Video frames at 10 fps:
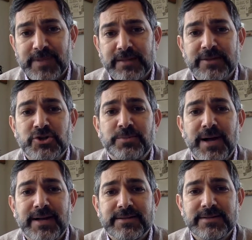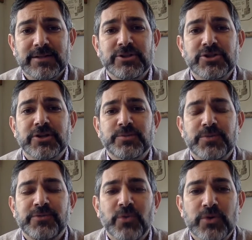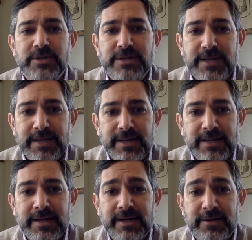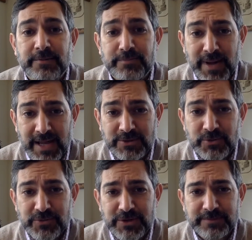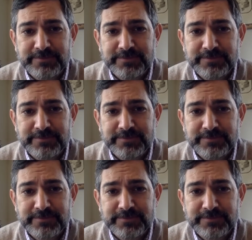the Shabbat just before Passover,